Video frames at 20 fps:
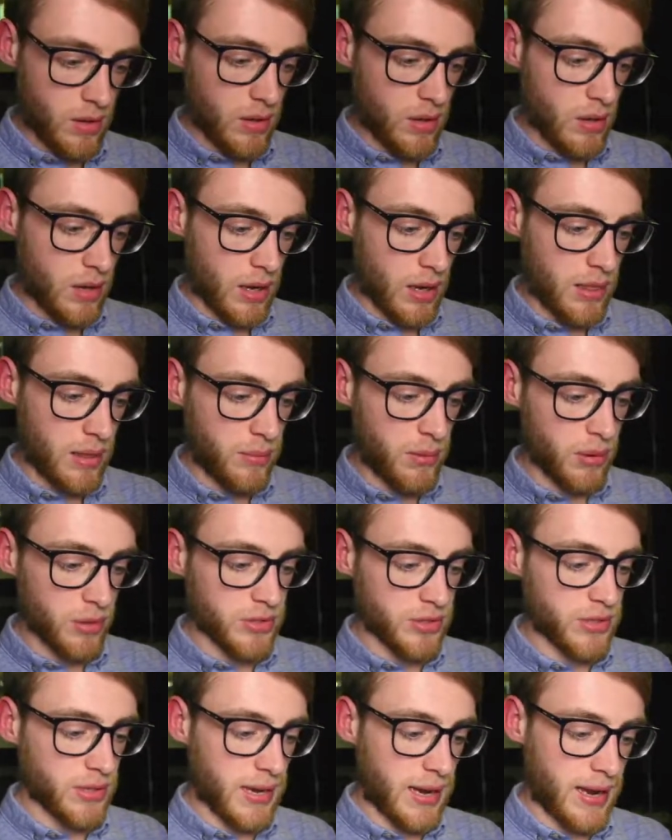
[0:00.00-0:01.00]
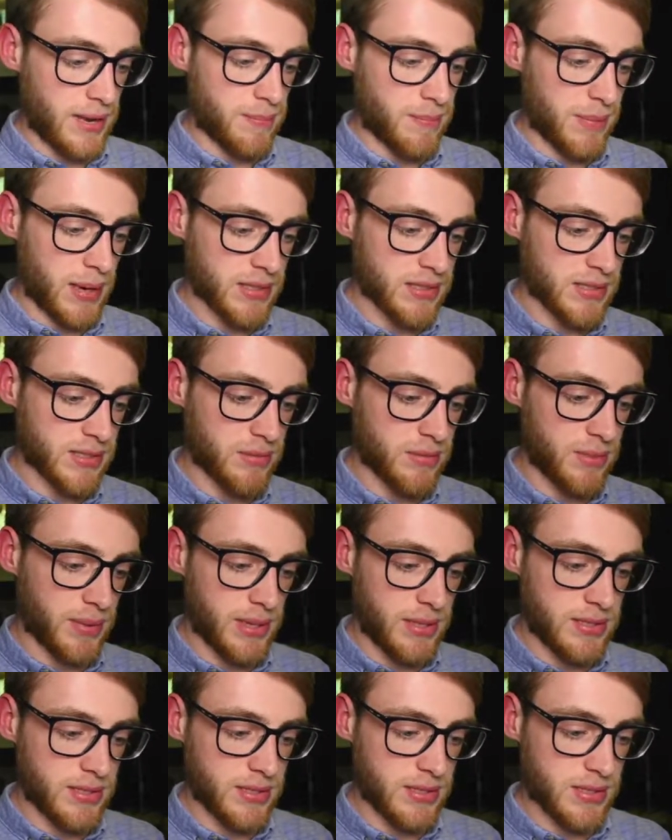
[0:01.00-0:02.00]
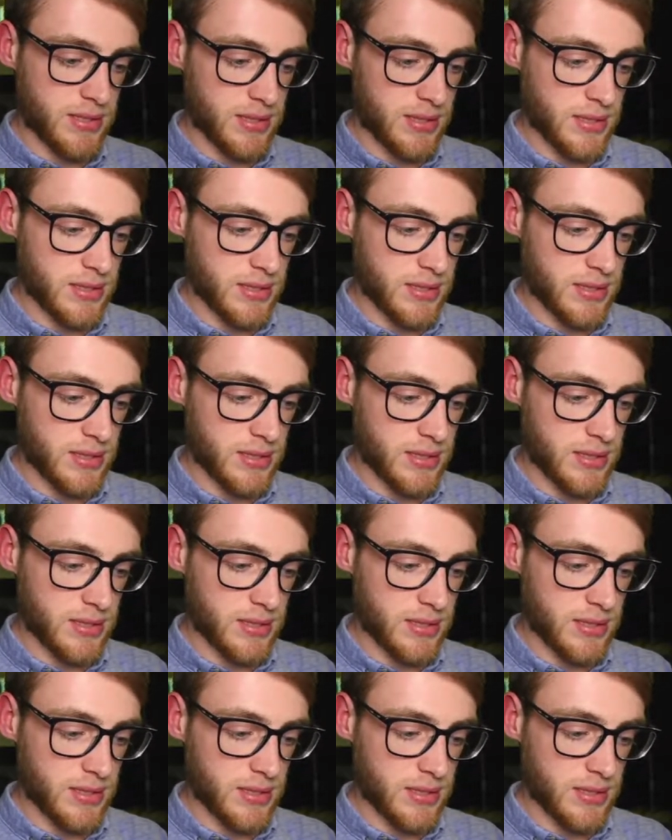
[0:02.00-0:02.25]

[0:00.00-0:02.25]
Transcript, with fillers: and then we also get a Masterpiece